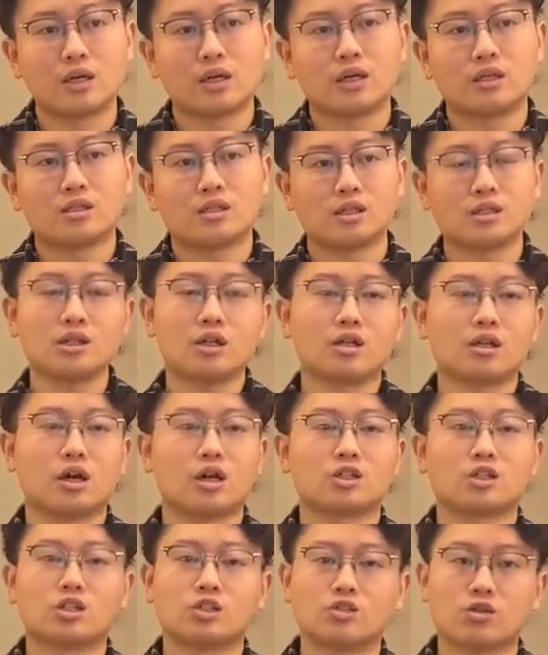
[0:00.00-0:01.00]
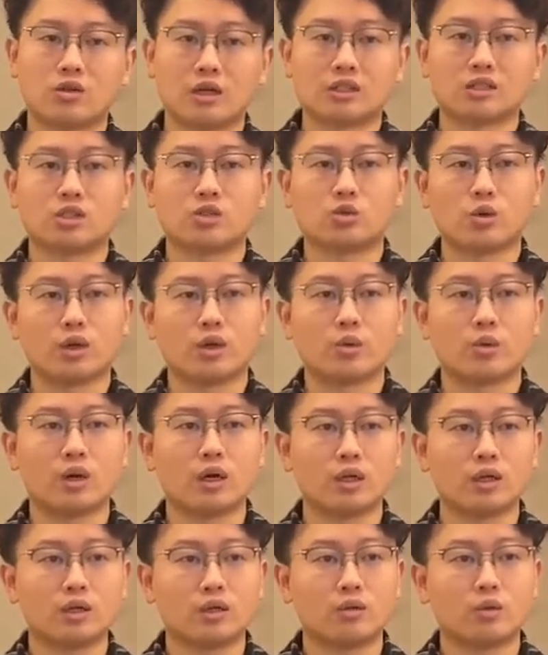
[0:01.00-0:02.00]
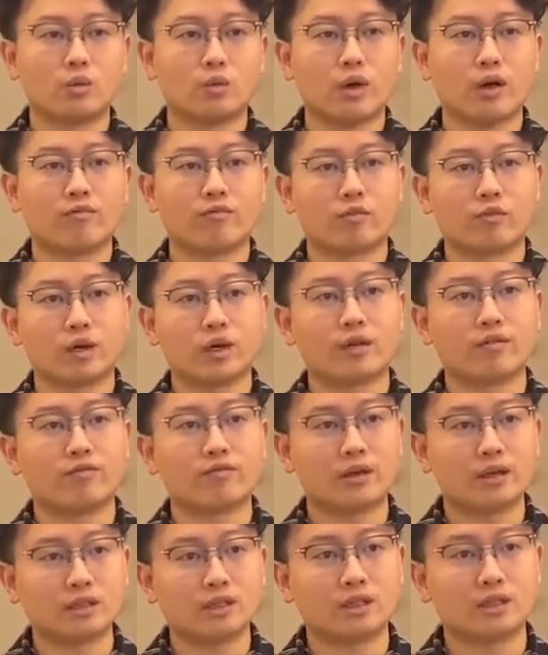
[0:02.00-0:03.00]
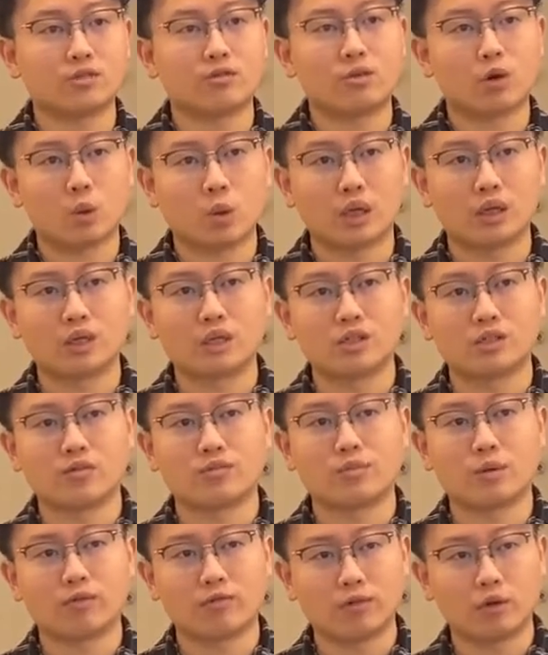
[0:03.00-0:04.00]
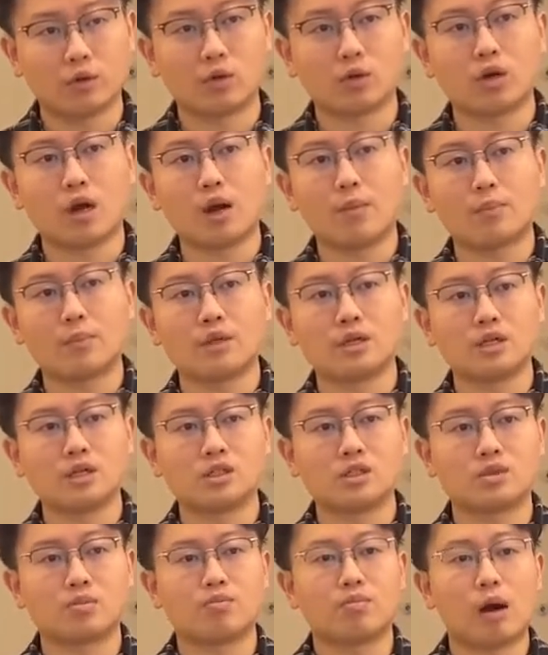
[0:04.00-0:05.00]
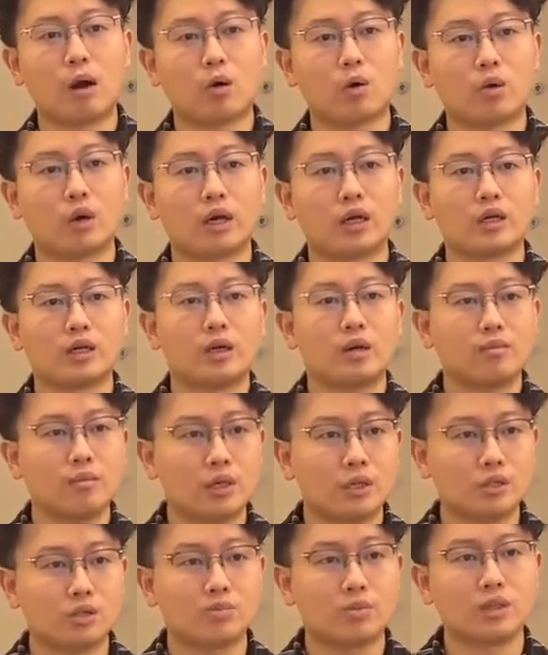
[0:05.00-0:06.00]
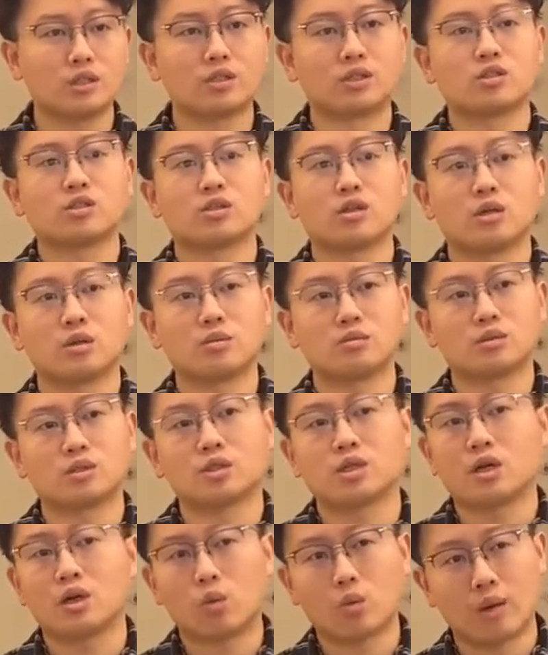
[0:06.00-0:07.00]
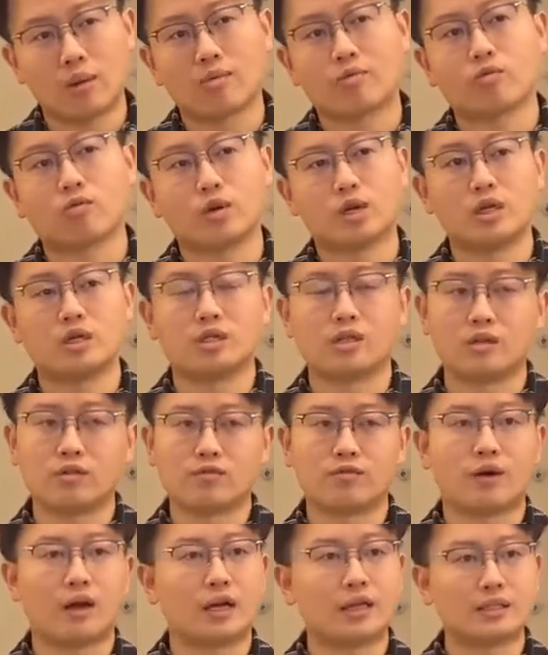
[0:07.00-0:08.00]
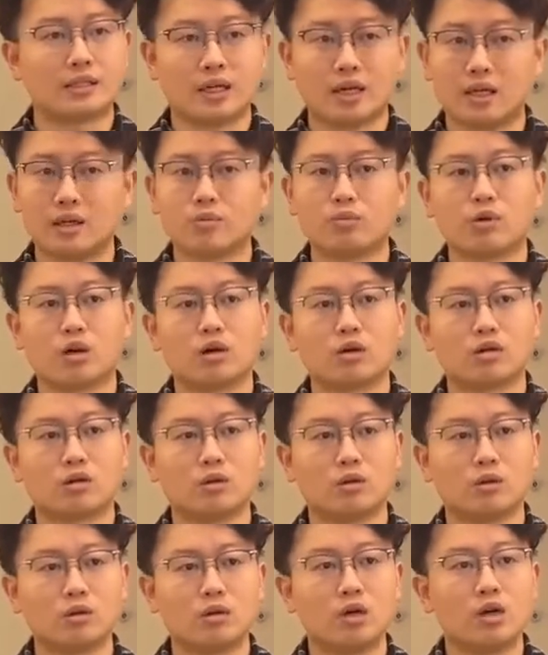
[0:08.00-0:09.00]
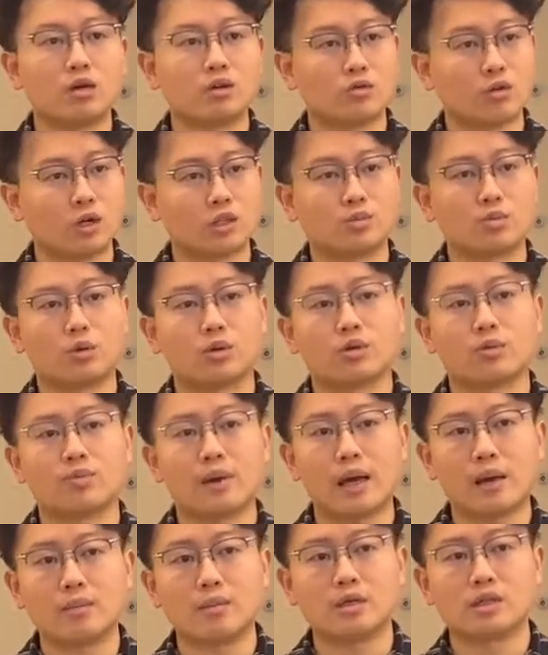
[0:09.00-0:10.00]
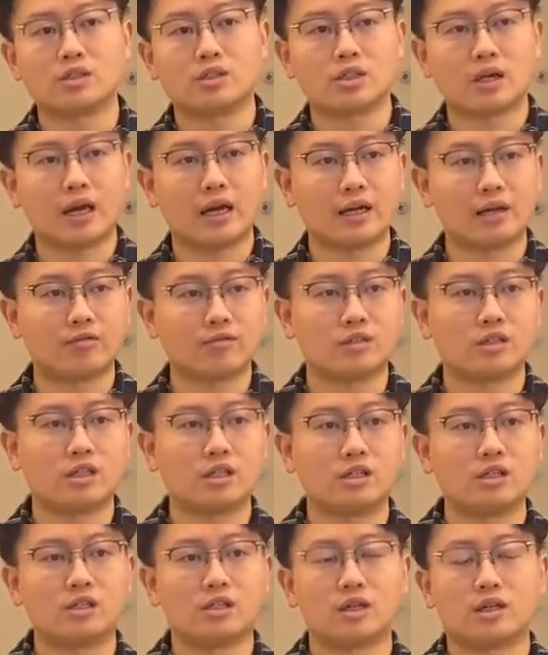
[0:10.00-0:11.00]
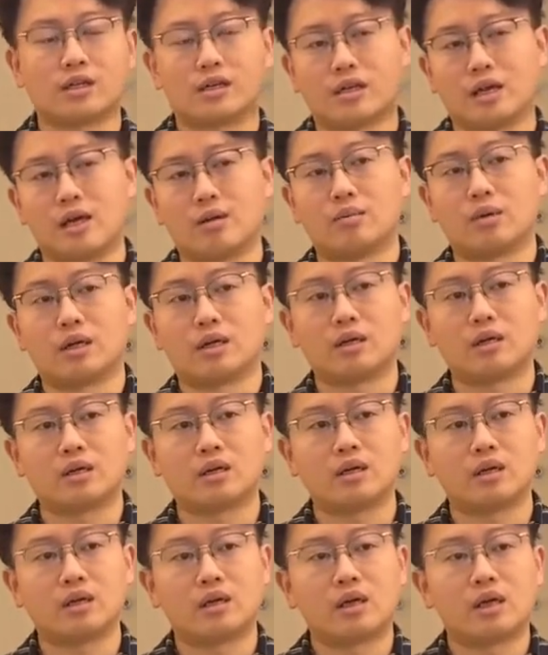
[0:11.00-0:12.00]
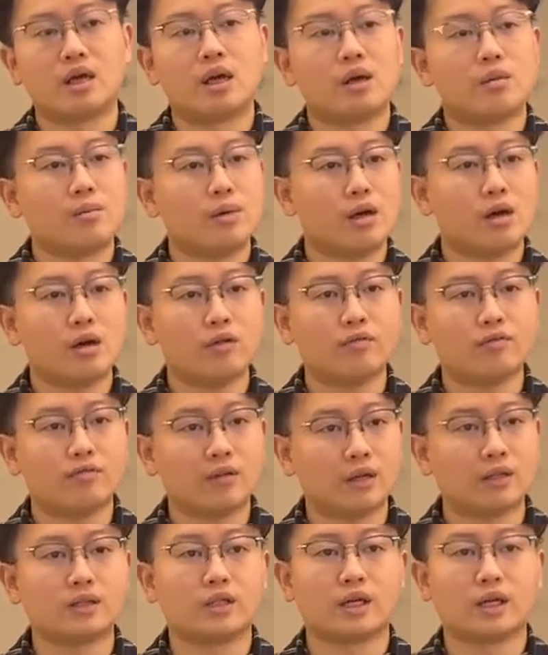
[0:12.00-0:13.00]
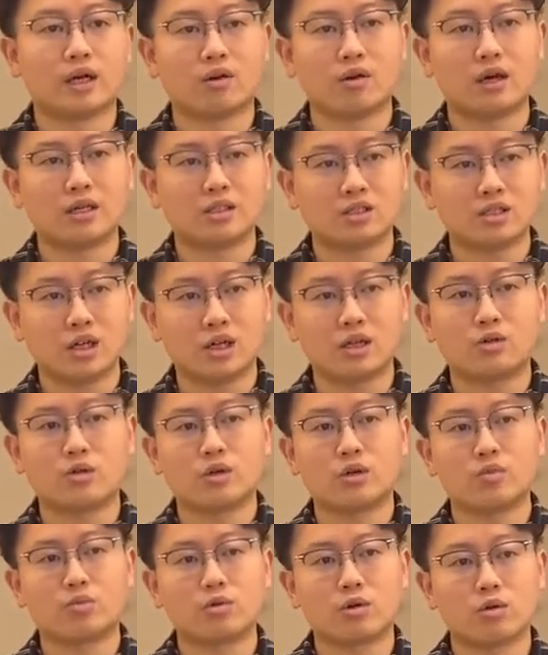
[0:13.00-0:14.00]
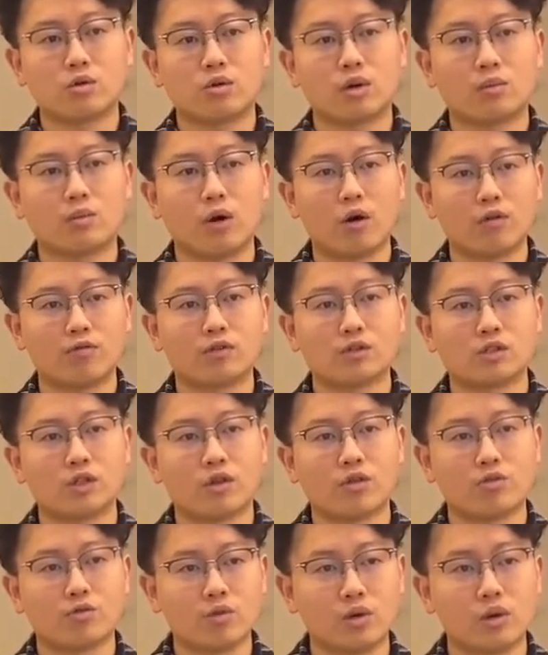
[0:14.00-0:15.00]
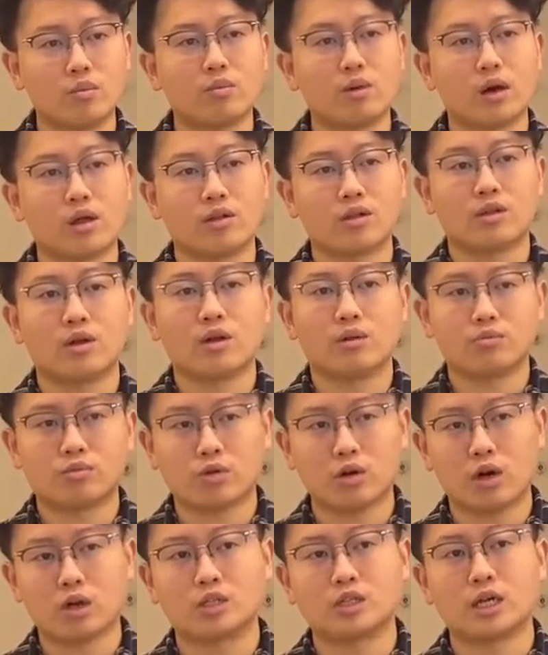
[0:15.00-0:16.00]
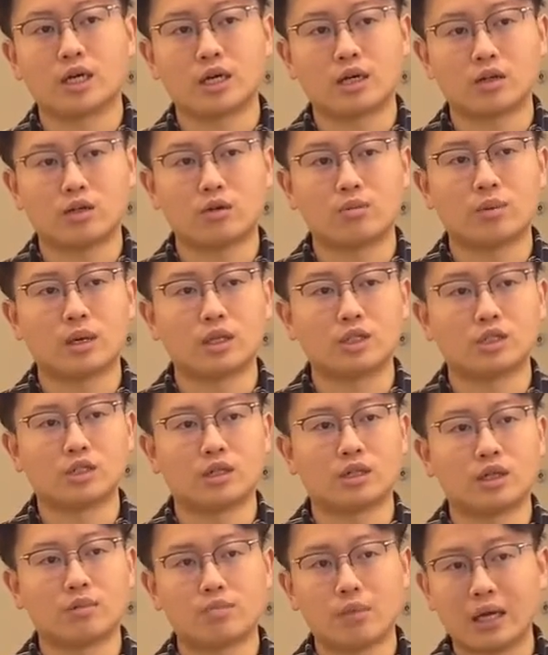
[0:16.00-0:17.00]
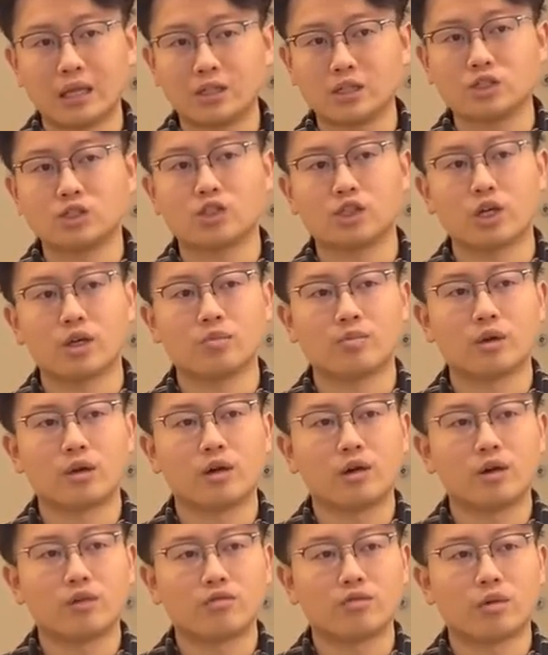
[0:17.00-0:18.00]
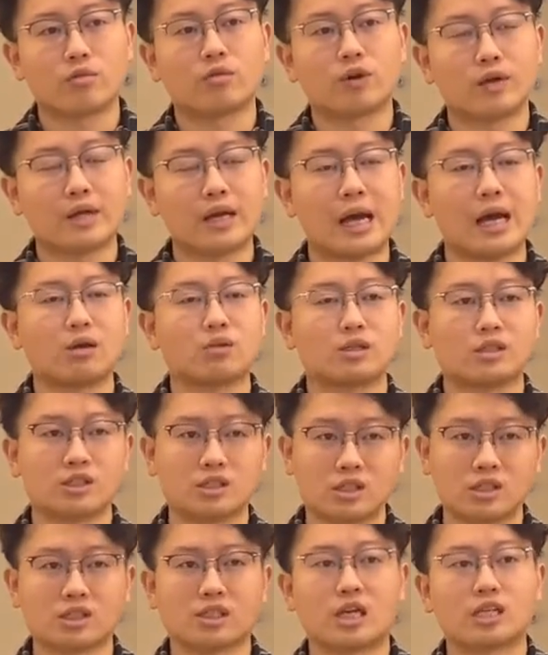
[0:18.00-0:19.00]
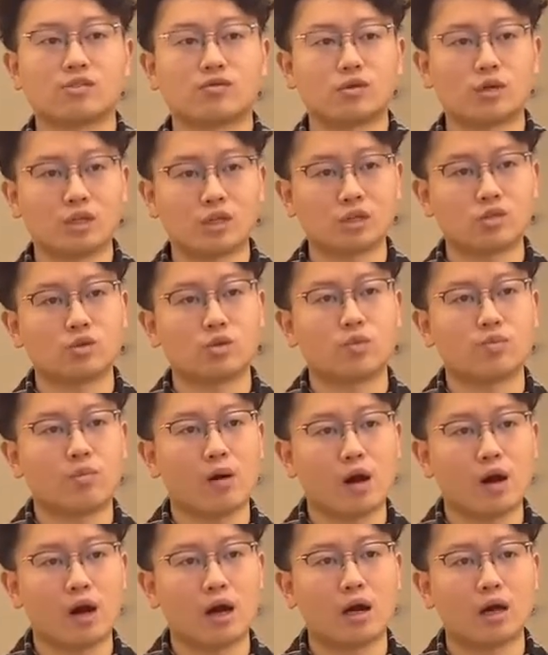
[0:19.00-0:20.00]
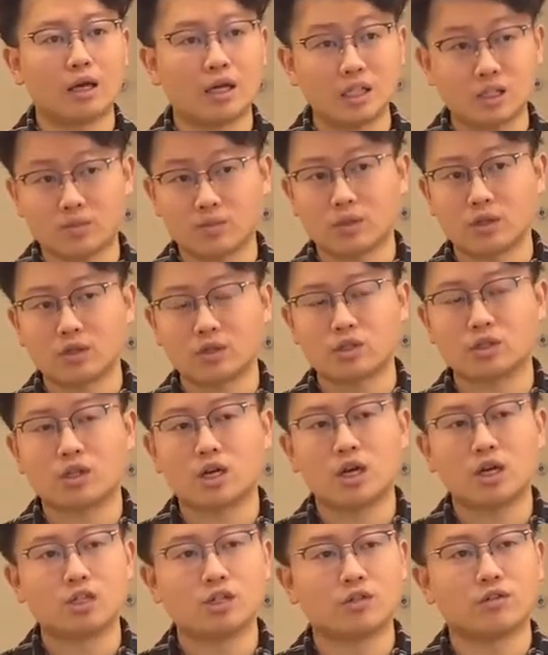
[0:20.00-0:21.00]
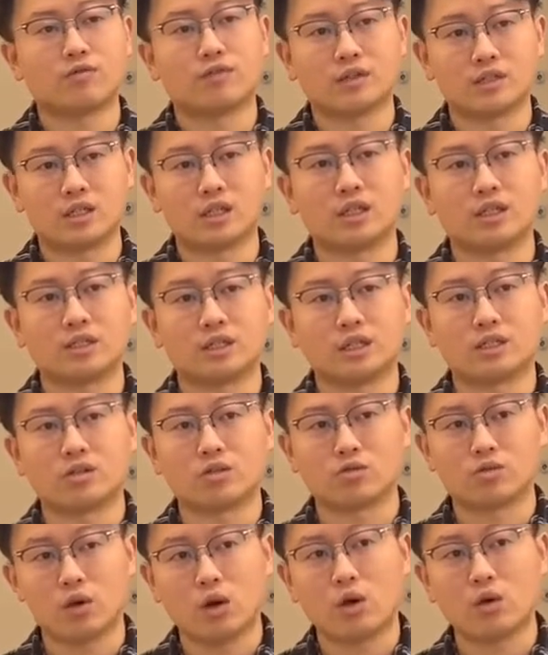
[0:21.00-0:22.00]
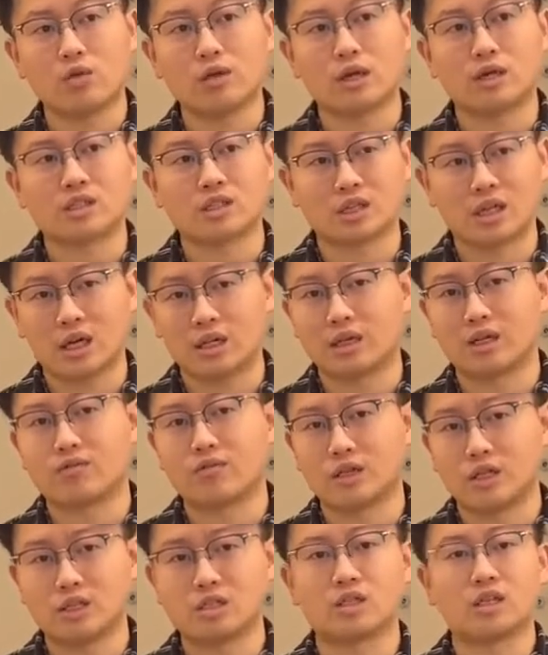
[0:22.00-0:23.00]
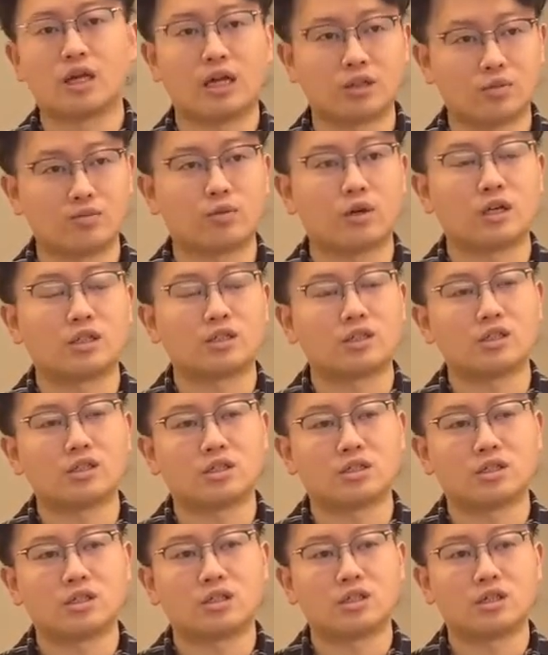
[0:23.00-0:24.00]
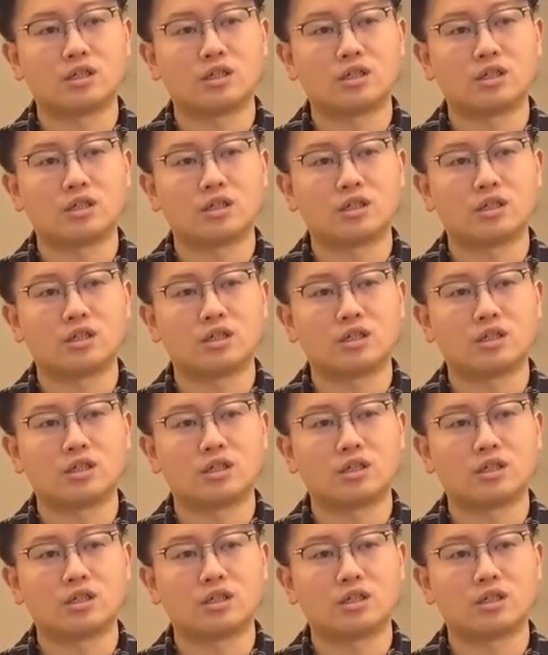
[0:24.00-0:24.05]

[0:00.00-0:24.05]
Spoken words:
Since our launch in 2021, we have already funded a growing list of portfolio companies powering P2P systems, Web3, DeFi, talent protocol, cross-border payments, NFTs, and gaming. Beyond funding, our accelerator program offers a three-month project incubation and mentorship from renowned and successful industry experts to facilitate the growth and scaling of these enterprises.